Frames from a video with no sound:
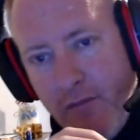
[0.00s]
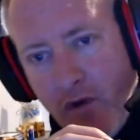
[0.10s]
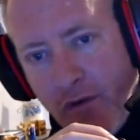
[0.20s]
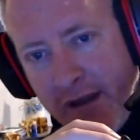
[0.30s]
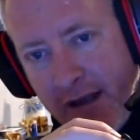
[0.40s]

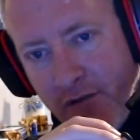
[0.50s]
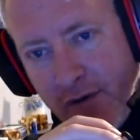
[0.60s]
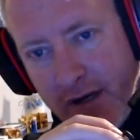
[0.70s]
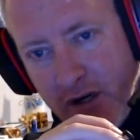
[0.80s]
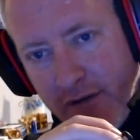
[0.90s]
where the other
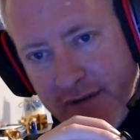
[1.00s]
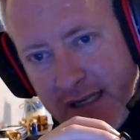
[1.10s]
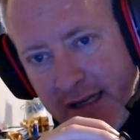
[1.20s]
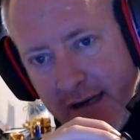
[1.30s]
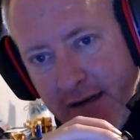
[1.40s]
one curves
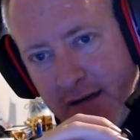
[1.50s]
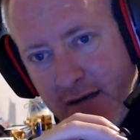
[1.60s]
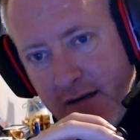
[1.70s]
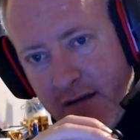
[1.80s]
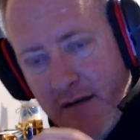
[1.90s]
in.
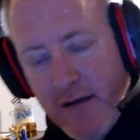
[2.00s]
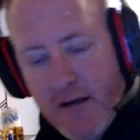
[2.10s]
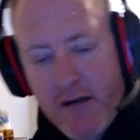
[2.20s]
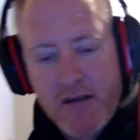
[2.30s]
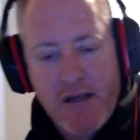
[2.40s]

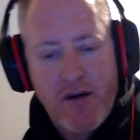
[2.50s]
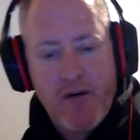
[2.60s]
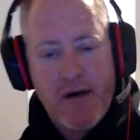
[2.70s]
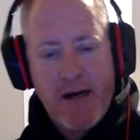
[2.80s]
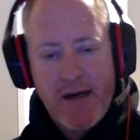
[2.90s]

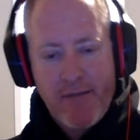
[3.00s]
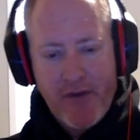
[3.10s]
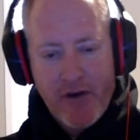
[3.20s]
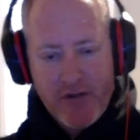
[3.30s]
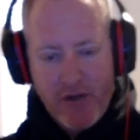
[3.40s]
So
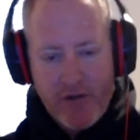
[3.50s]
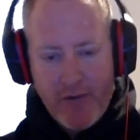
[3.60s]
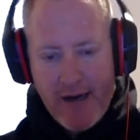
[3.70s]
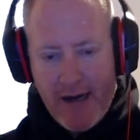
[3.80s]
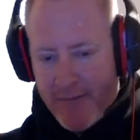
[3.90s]
those are the
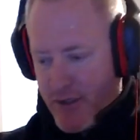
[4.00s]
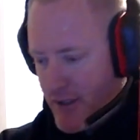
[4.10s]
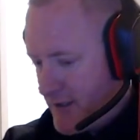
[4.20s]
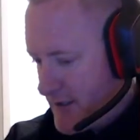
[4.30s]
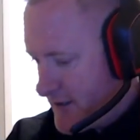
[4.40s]
three
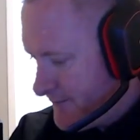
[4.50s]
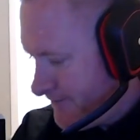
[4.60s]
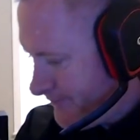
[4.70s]
options